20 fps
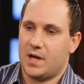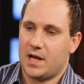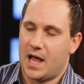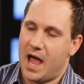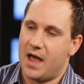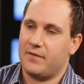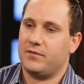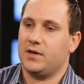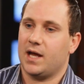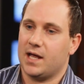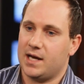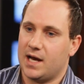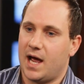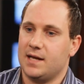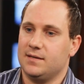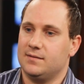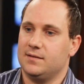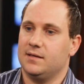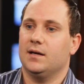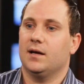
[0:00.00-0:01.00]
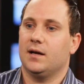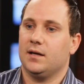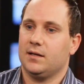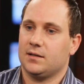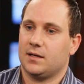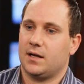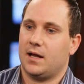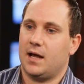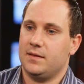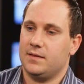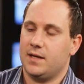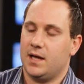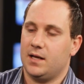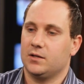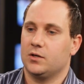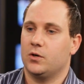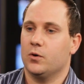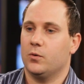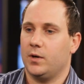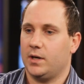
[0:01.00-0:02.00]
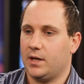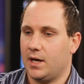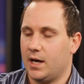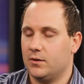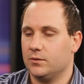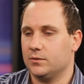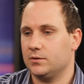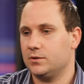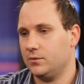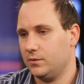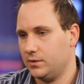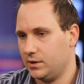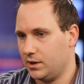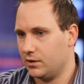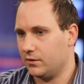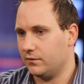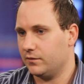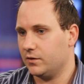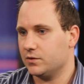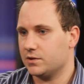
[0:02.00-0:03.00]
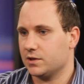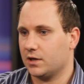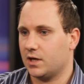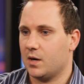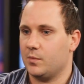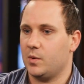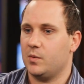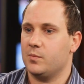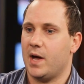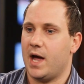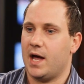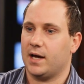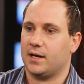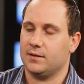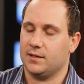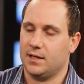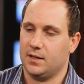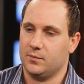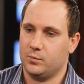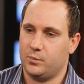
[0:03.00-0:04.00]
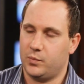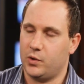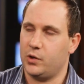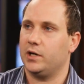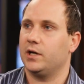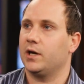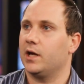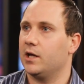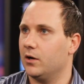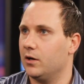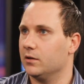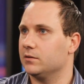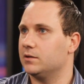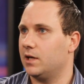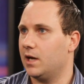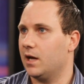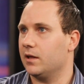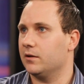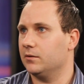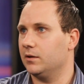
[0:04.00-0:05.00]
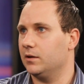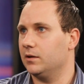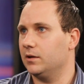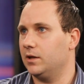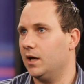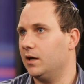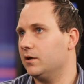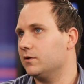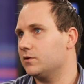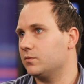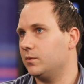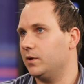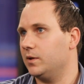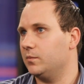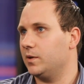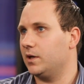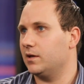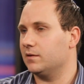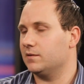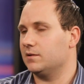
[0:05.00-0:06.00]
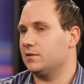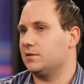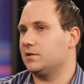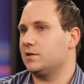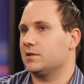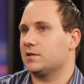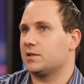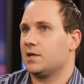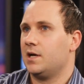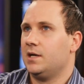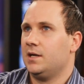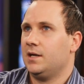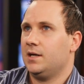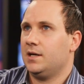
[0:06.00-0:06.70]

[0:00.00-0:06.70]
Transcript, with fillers: having an idea and then going out, doing the interviews and coming back and then putting it all together in the edit suite because it's just